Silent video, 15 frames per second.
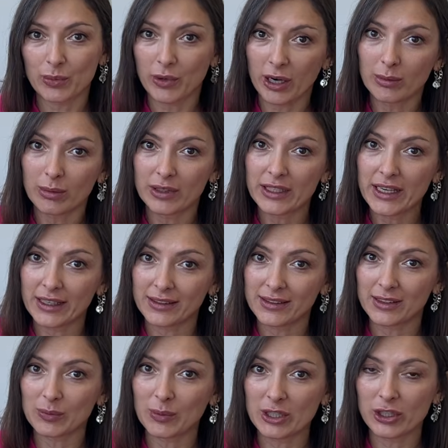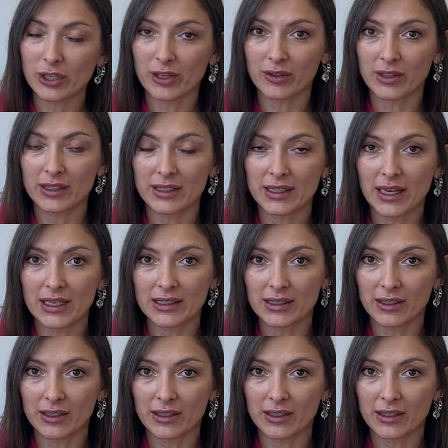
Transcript: Probably yes, especially these days.